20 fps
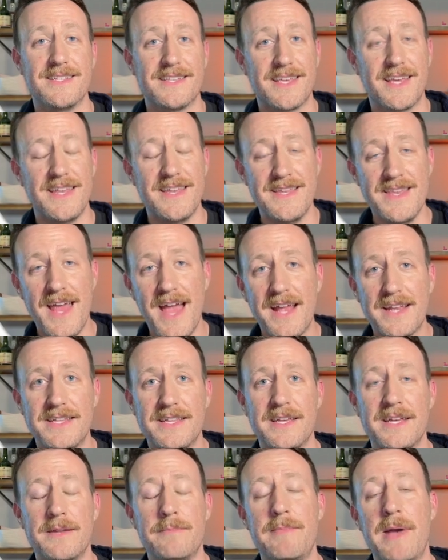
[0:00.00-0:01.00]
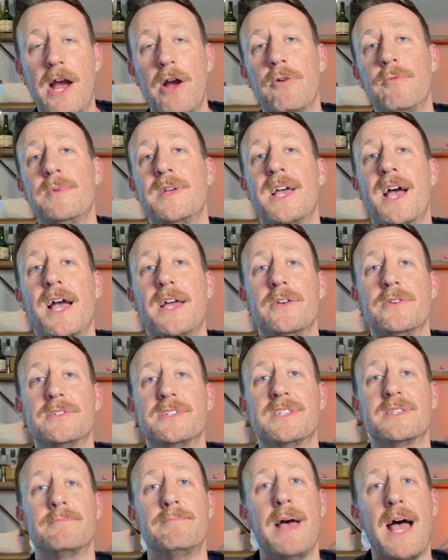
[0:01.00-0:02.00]
connected, Power BI
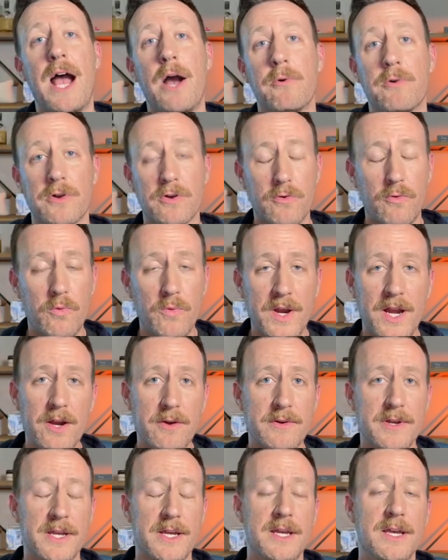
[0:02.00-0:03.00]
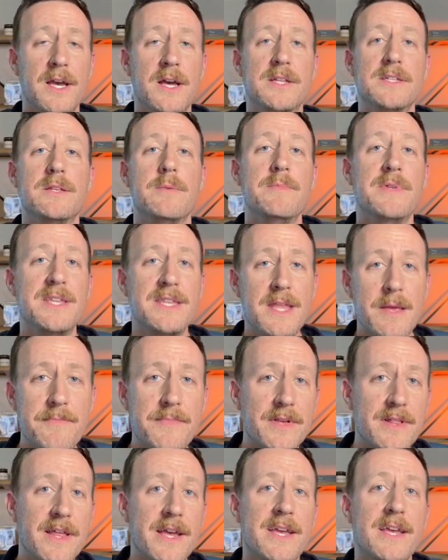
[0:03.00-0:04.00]
uses Power Query to
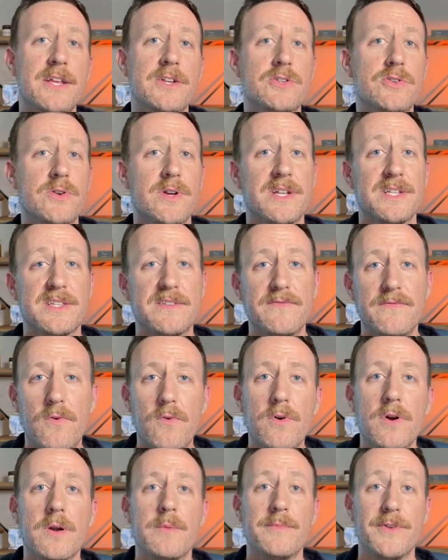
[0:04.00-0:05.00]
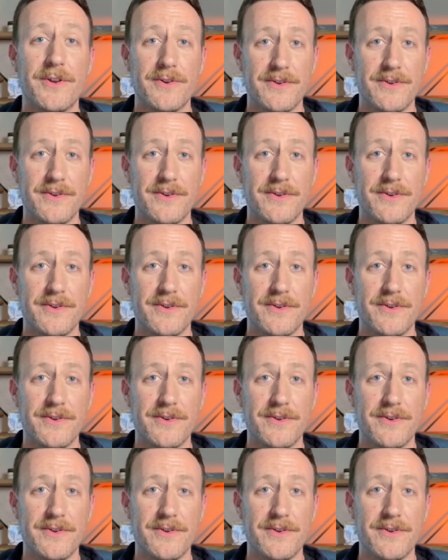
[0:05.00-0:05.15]
manipulate and transform your